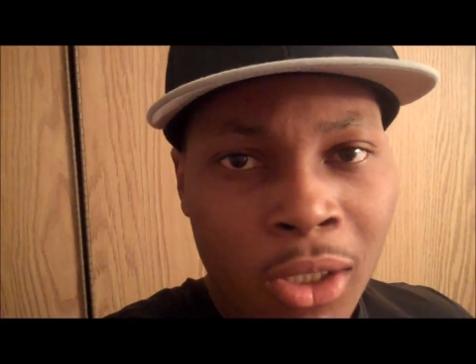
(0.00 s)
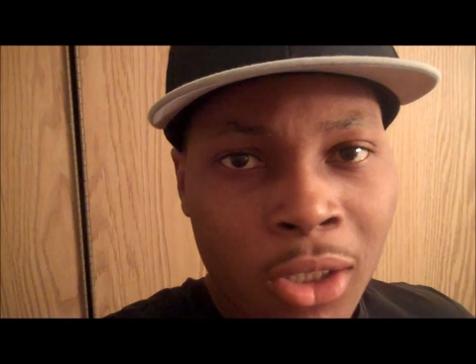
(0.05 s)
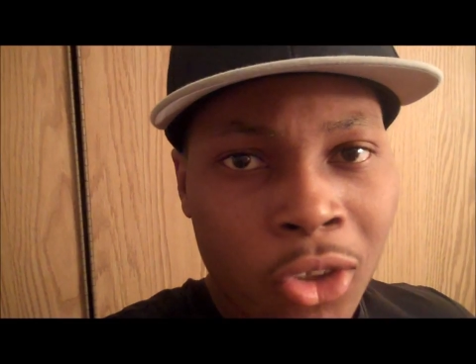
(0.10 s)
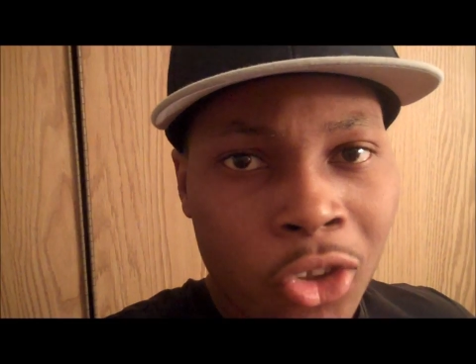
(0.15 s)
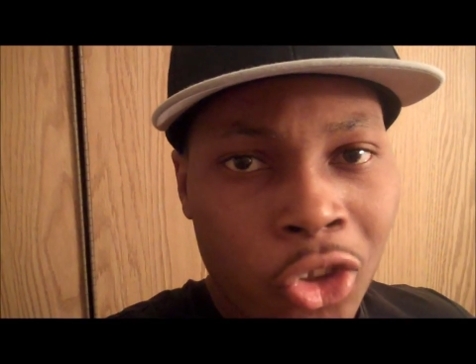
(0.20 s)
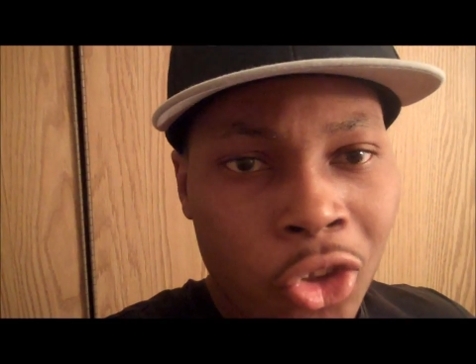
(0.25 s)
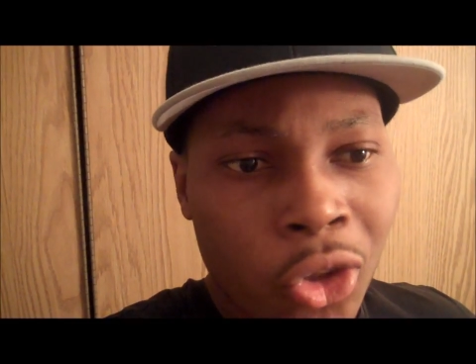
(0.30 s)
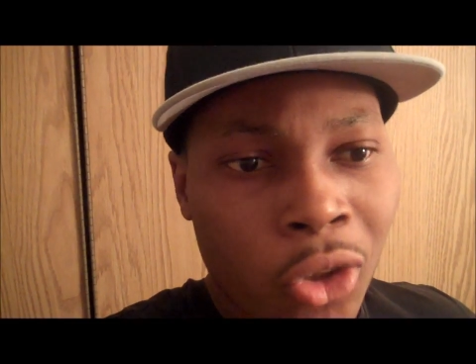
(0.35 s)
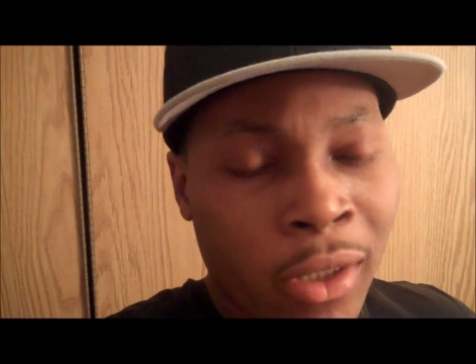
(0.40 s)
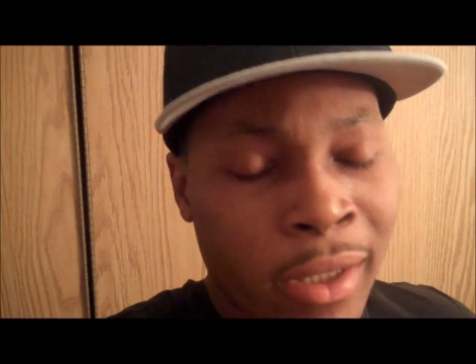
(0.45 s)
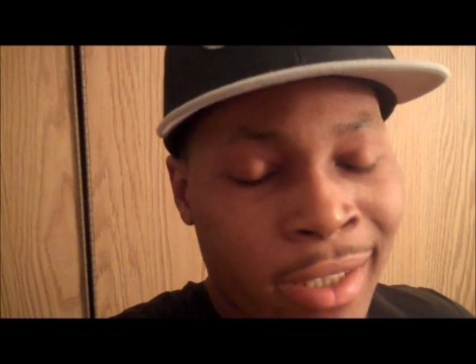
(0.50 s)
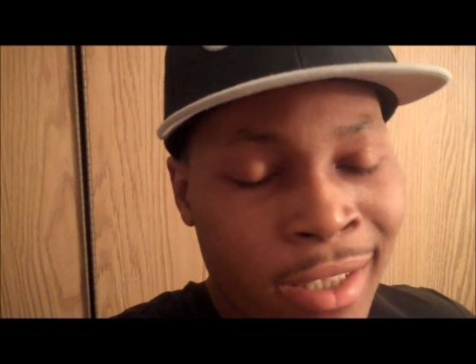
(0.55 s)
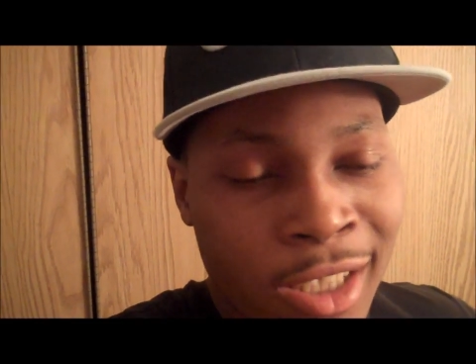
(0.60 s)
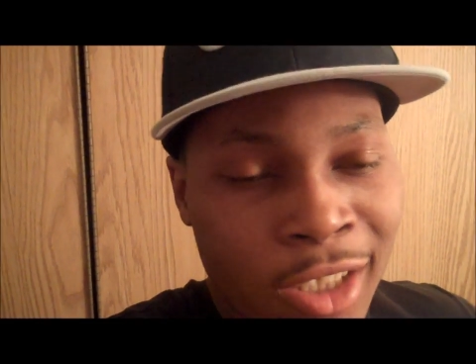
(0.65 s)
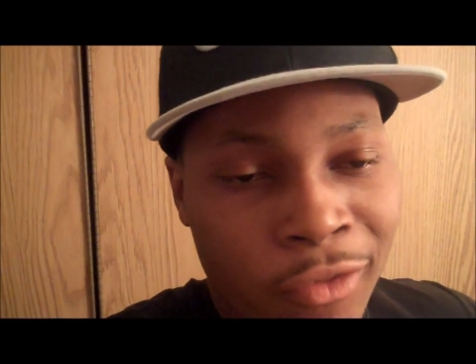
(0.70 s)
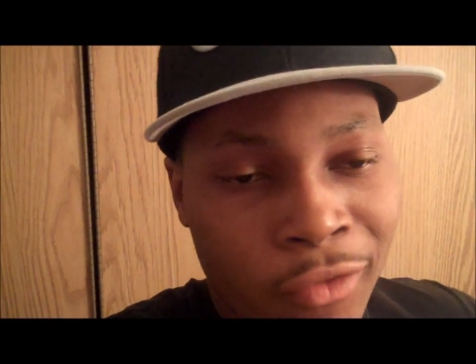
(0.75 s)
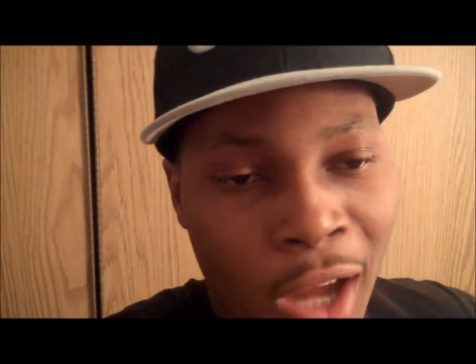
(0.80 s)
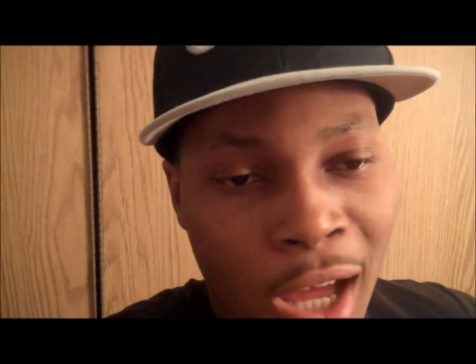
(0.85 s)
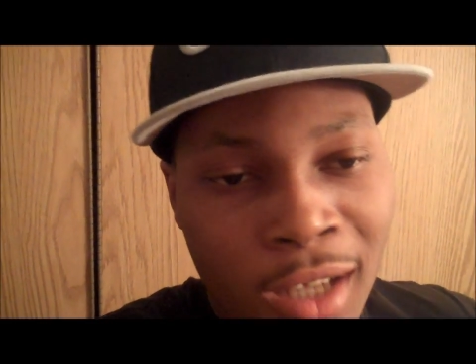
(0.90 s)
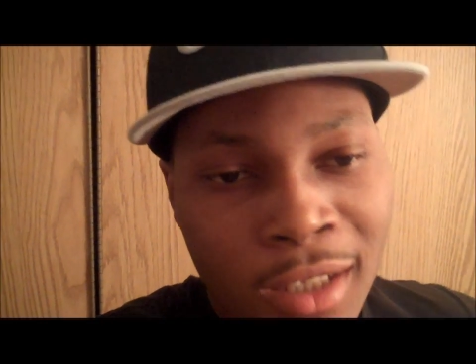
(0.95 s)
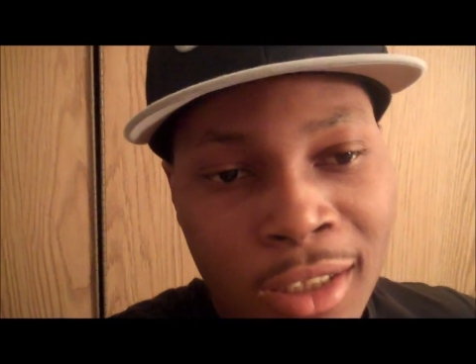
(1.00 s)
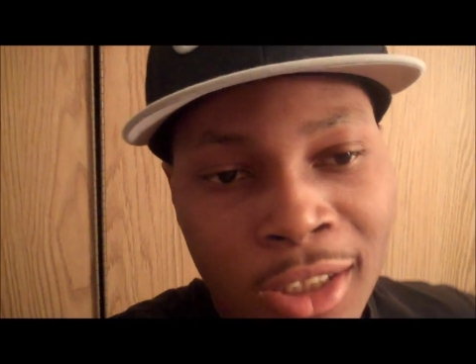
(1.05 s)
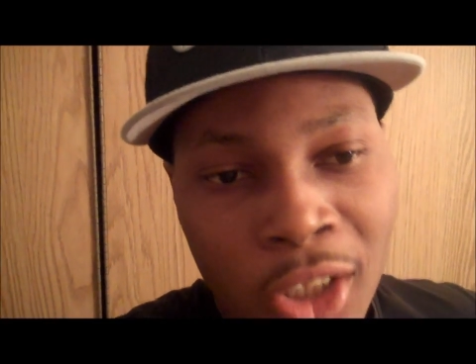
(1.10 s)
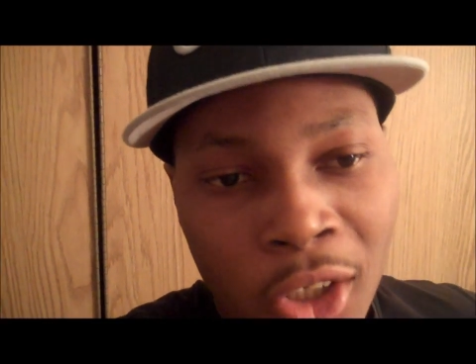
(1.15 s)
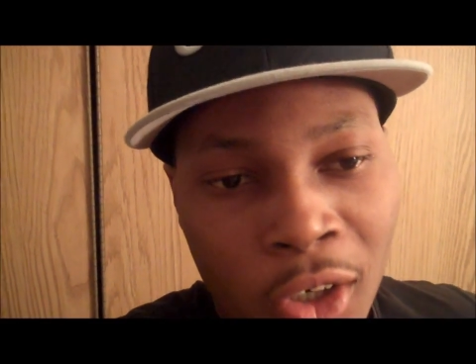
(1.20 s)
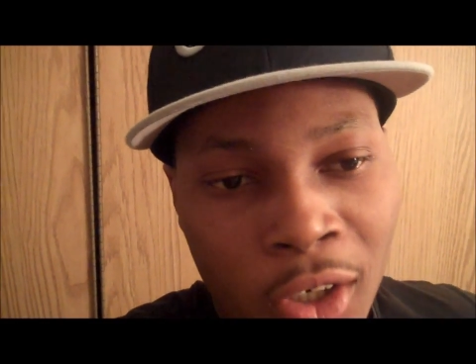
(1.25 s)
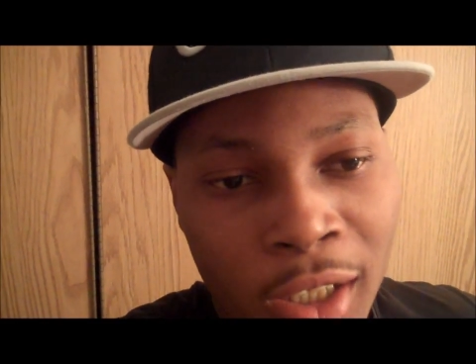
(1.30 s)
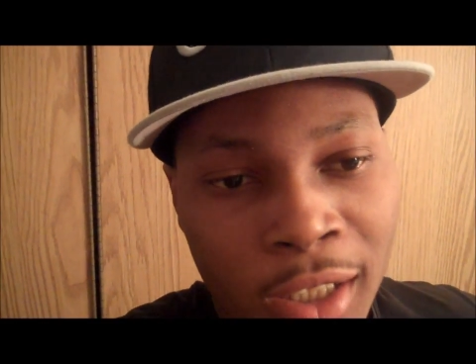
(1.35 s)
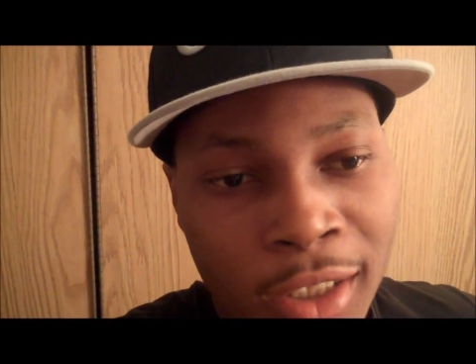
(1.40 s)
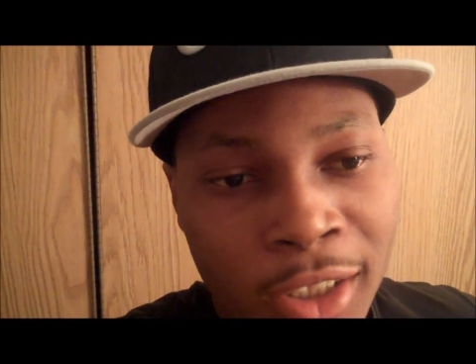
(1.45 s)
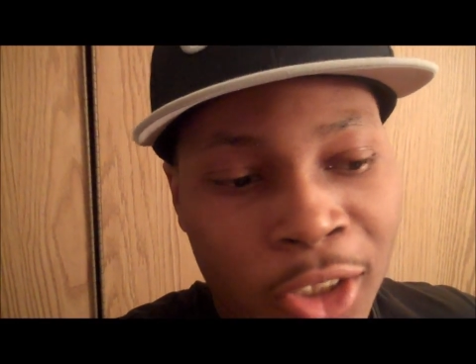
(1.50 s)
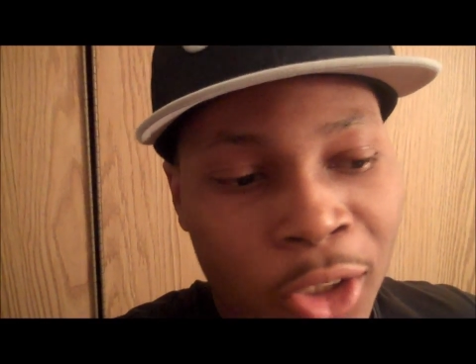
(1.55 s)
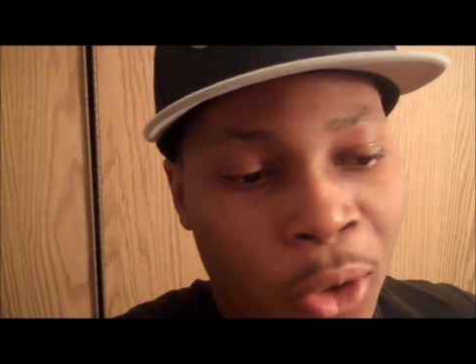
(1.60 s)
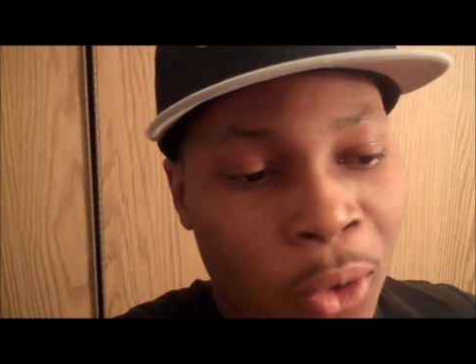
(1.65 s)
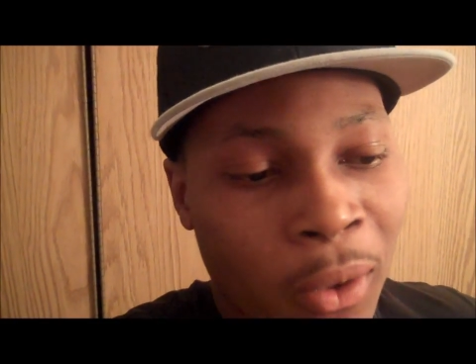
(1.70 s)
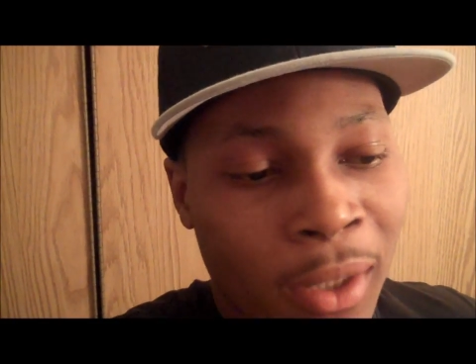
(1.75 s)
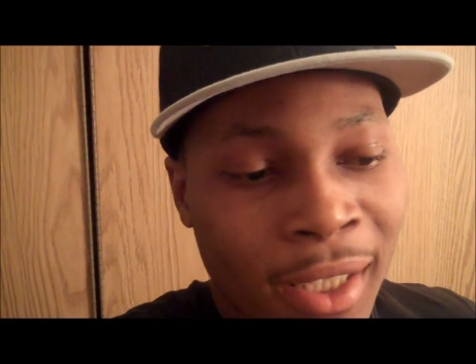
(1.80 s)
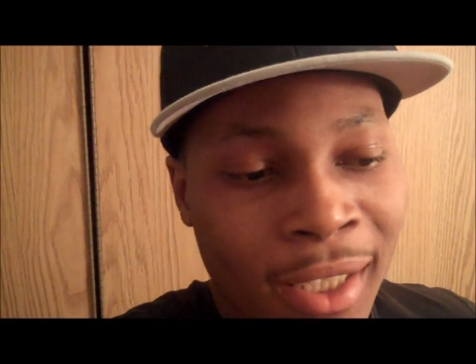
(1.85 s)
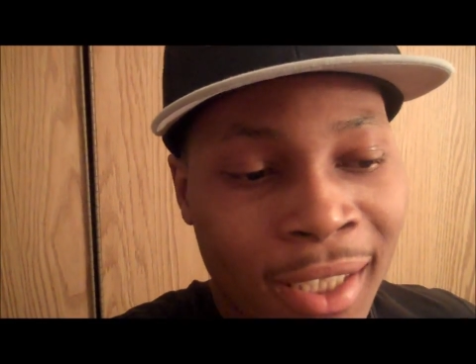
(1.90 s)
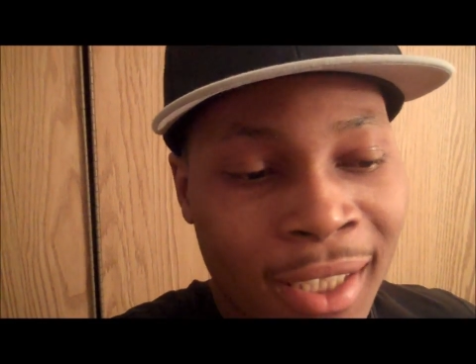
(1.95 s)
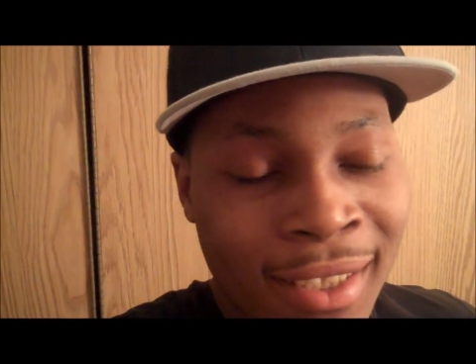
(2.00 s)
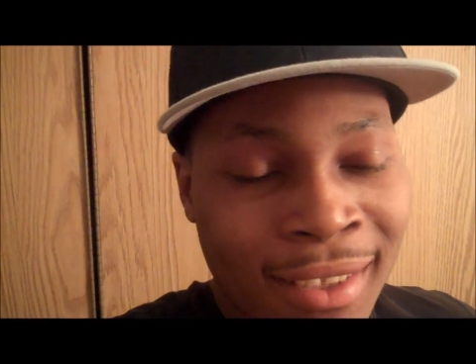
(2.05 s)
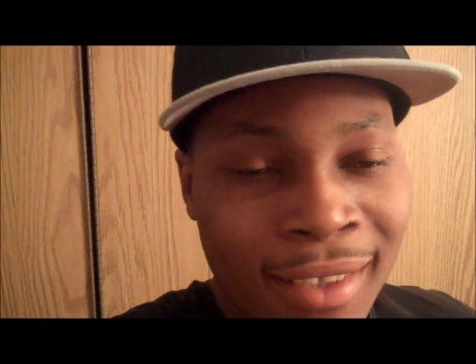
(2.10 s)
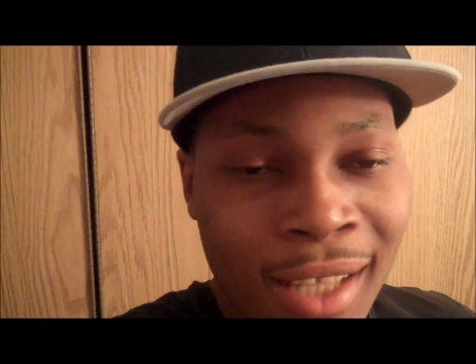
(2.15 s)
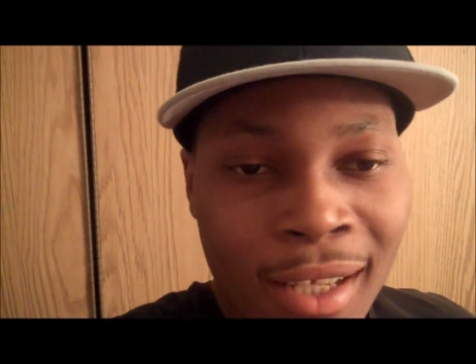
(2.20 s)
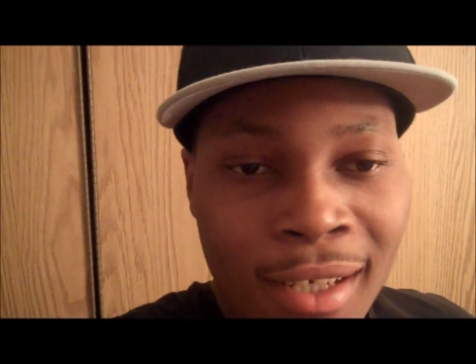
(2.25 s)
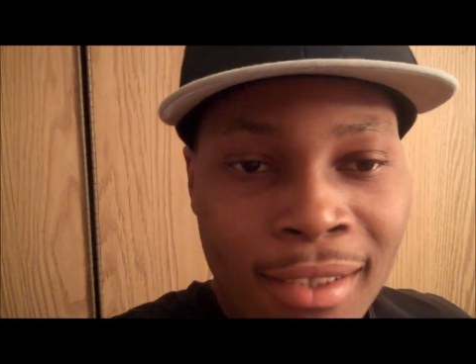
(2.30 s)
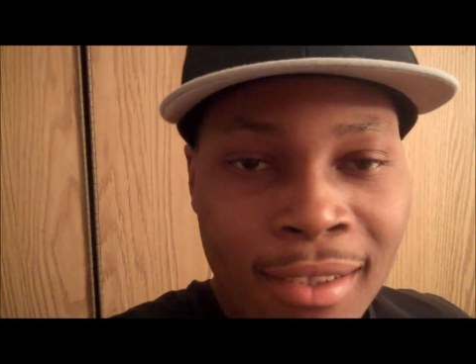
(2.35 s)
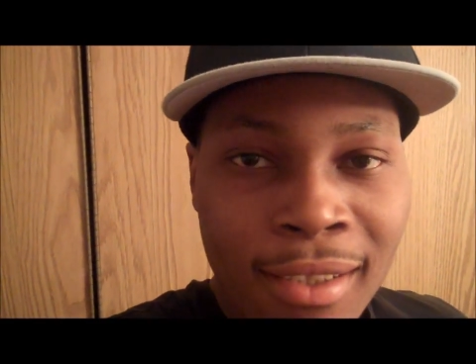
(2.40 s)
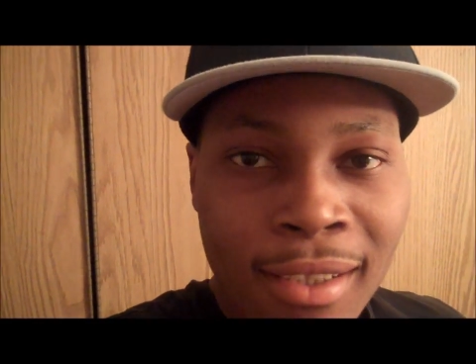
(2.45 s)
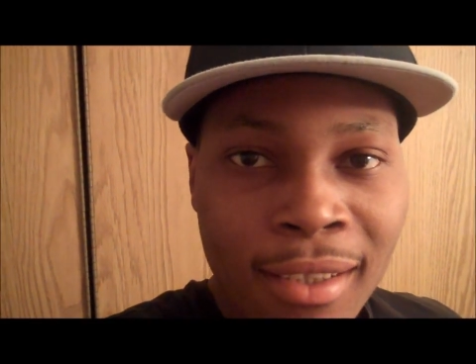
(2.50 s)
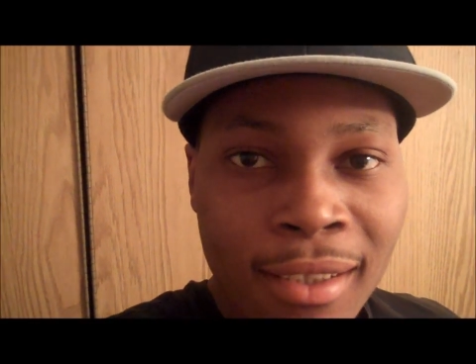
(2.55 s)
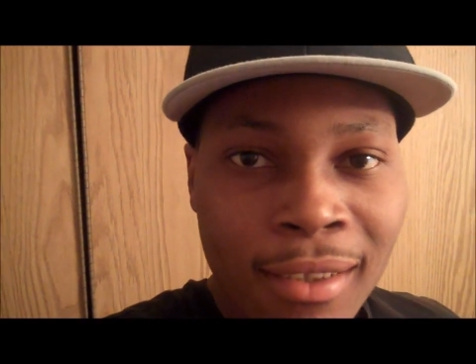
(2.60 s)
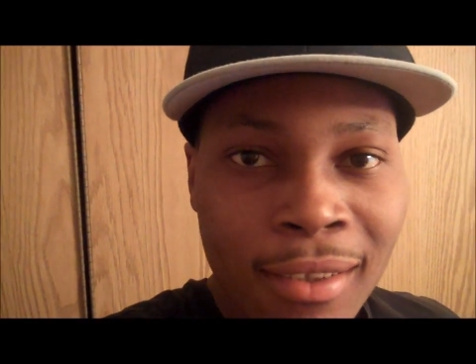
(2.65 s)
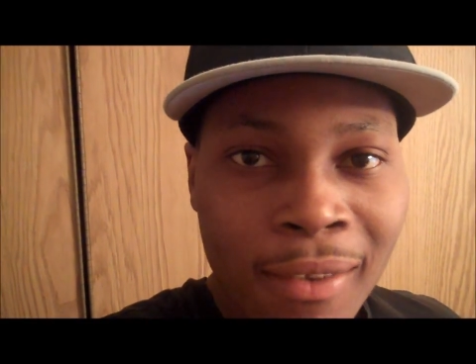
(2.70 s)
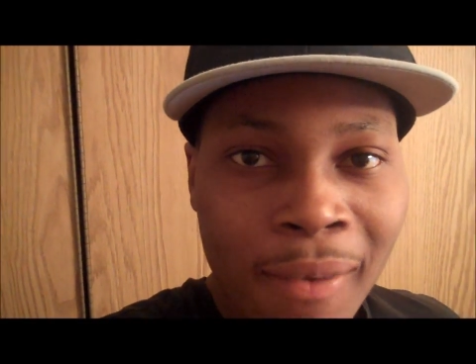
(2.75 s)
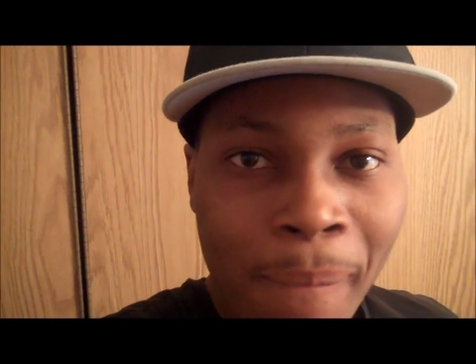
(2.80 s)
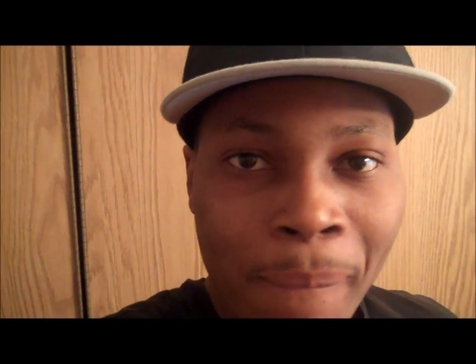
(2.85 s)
You know, he's a rock star, you know, he's not a singer.